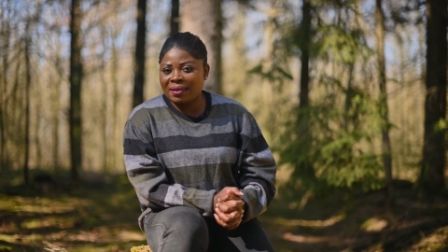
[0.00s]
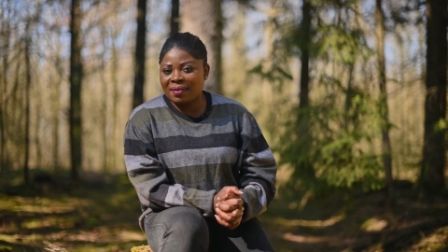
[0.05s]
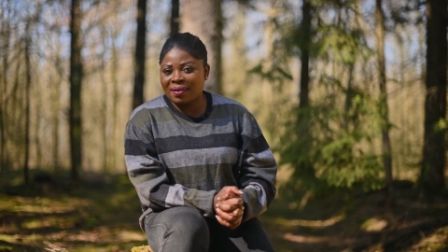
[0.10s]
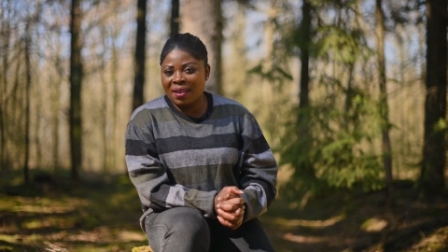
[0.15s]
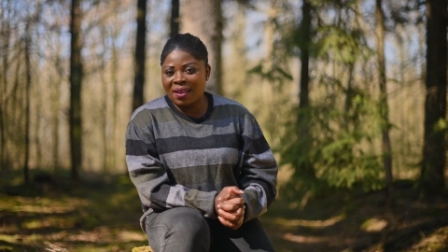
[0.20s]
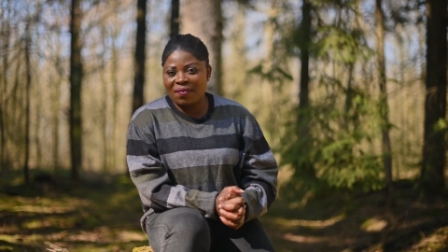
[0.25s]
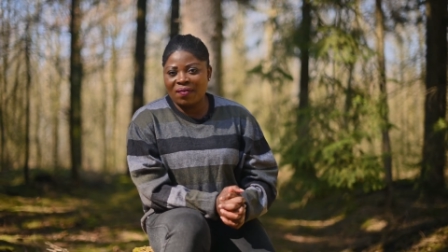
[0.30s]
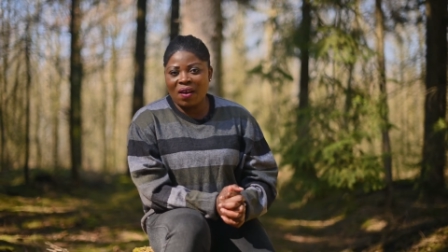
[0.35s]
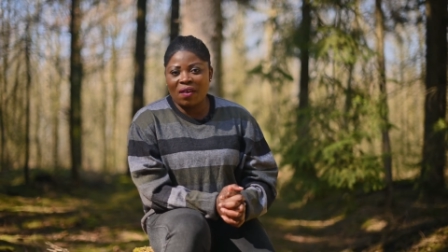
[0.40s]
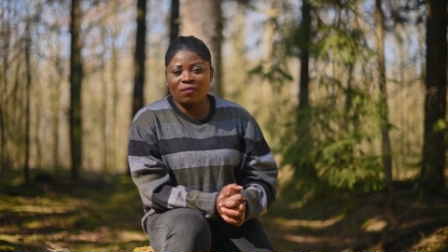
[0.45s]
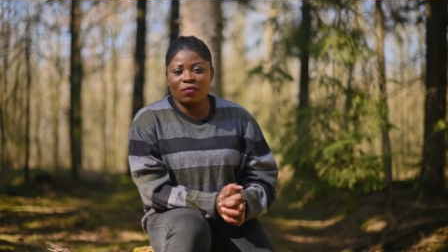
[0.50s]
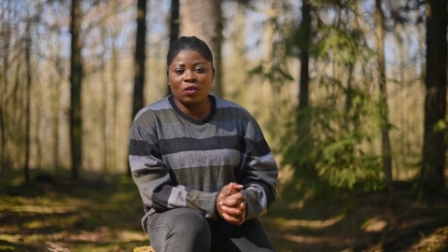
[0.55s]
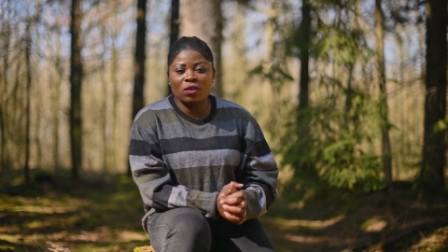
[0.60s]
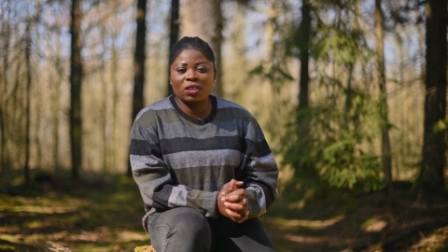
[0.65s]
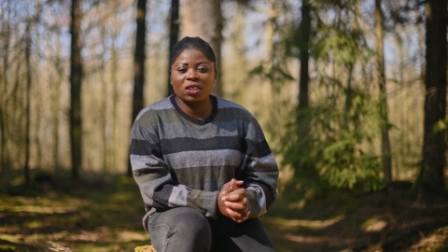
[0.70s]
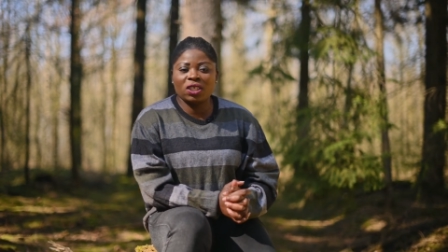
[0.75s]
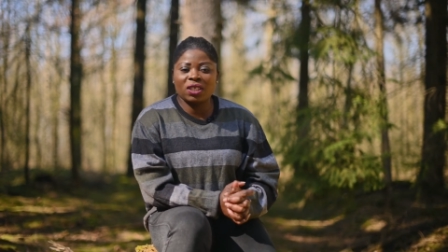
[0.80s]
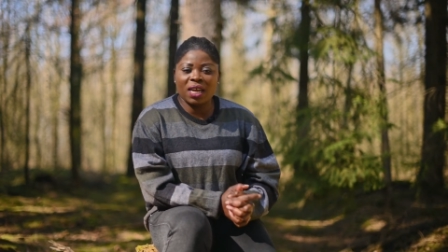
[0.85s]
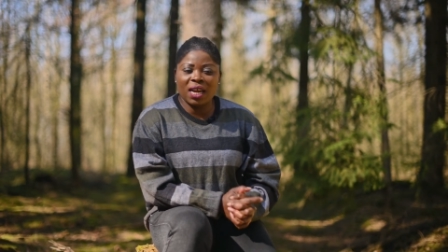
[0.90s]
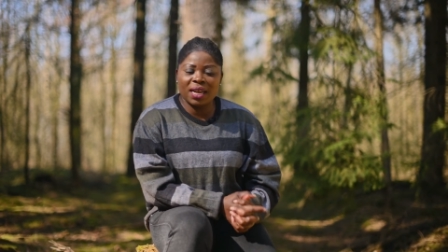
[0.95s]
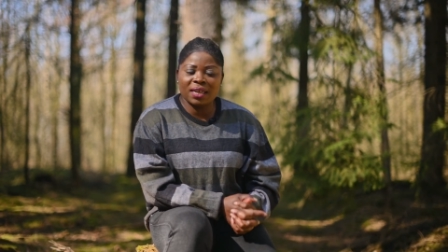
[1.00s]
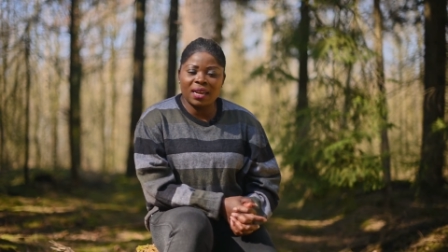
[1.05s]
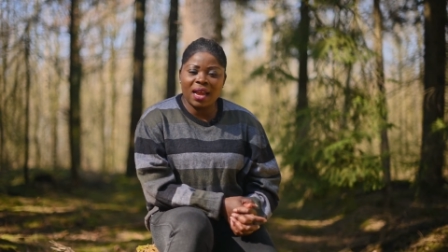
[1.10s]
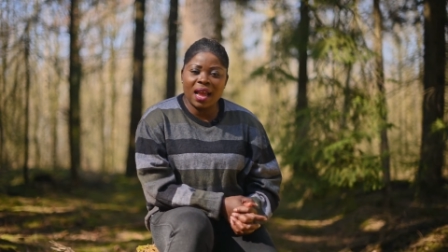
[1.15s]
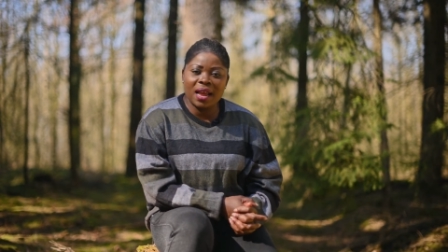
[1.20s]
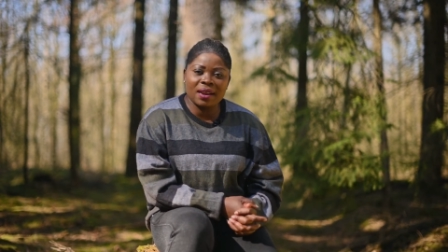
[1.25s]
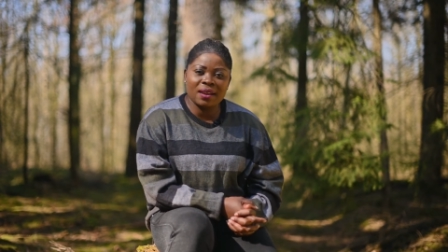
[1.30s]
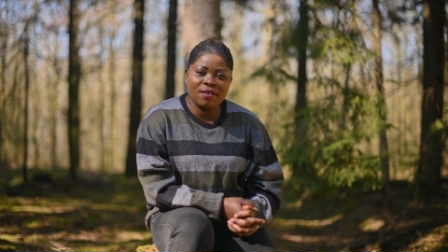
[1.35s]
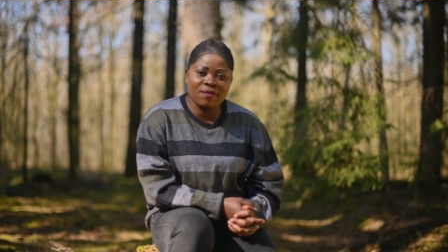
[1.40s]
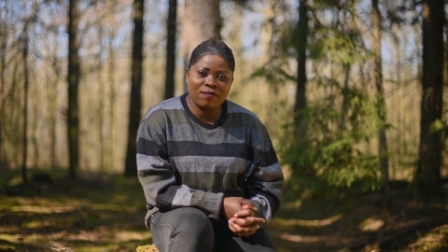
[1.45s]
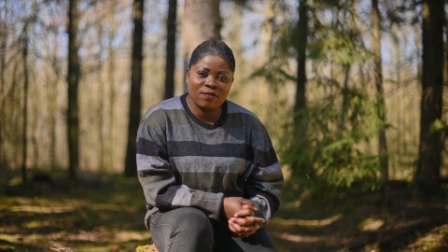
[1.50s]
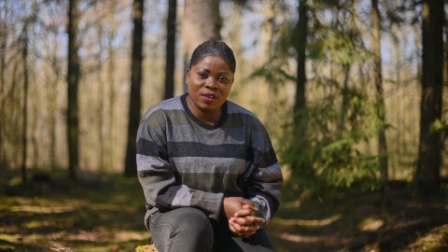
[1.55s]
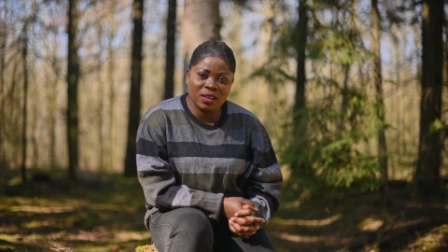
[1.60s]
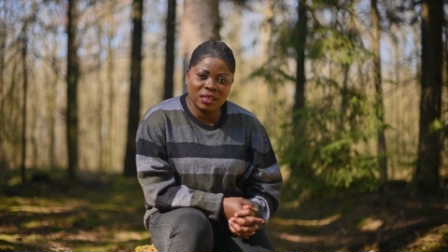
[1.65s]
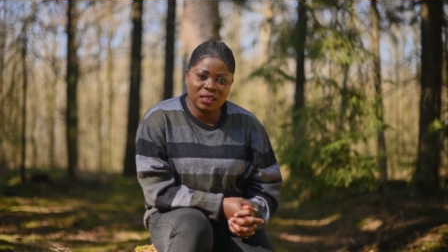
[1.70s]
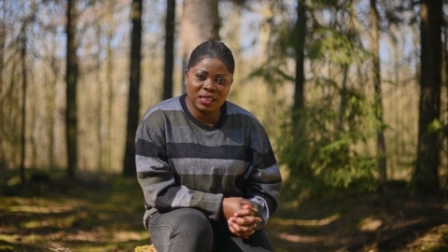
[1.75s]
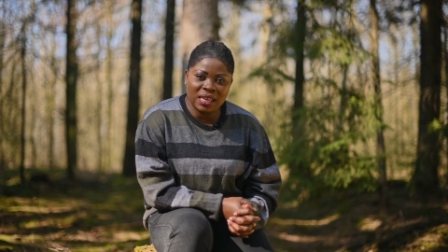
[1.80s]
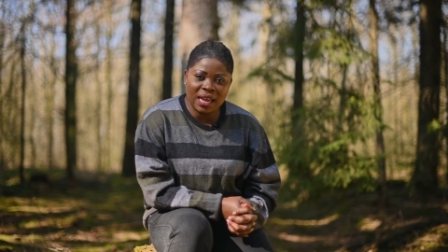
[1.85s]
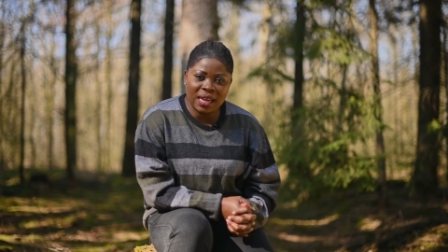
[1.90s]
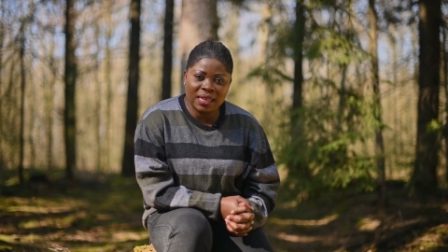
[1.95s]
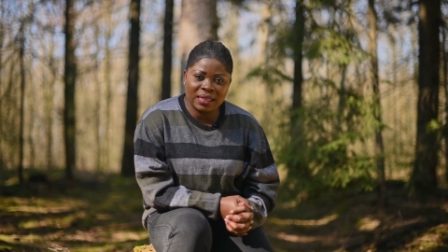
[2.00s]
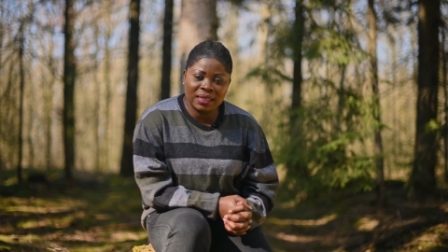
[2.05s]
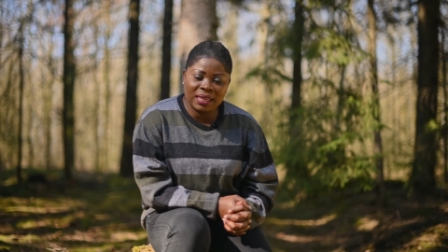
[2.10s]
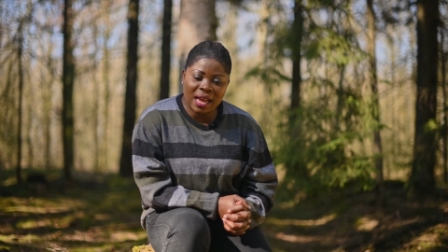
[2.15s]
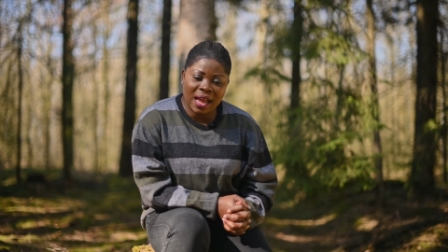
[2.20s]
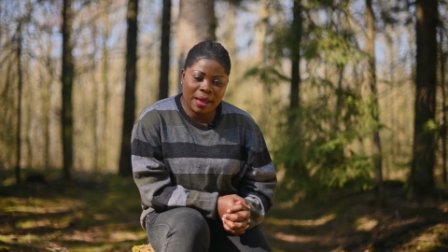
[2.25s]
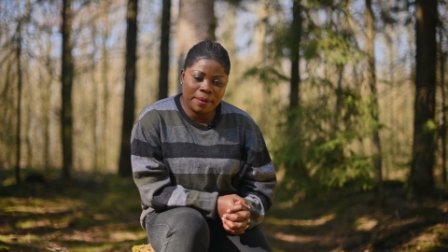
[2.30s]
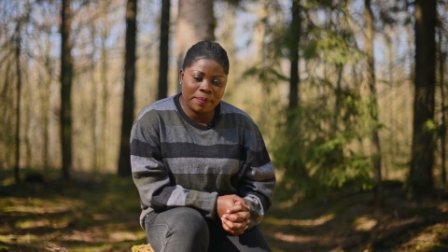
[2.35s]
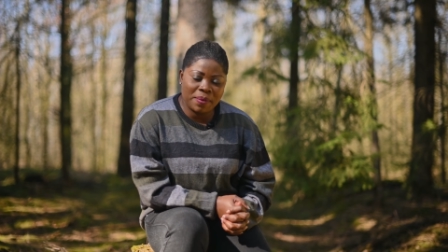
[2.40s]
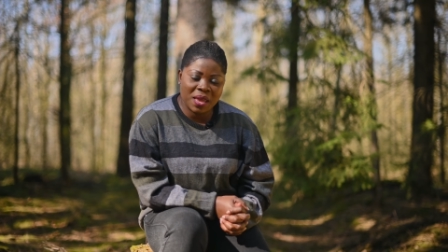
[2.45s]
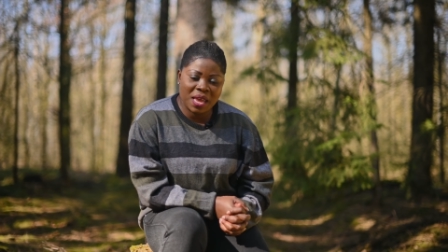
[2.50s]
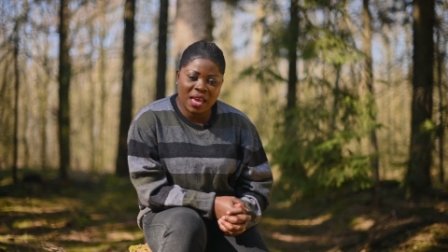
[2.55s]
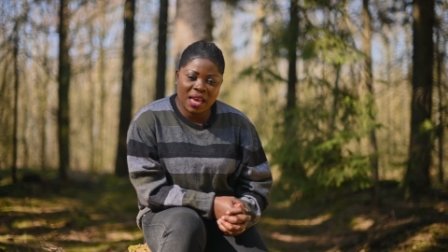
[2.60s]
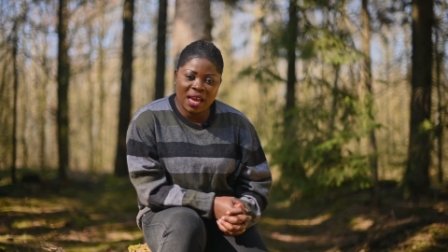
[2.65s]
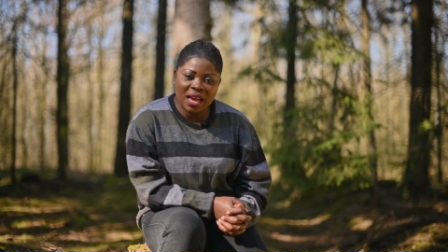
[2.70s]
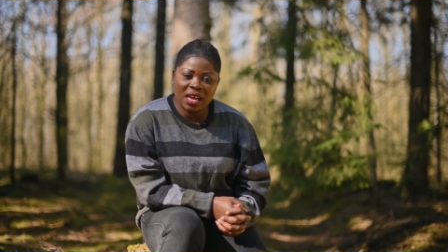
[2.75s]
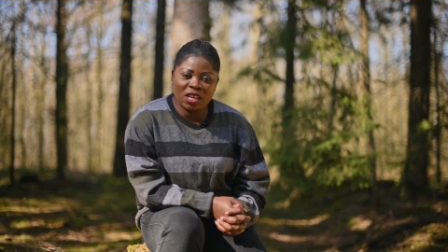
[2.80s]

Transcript: If I've not shared any visa type here,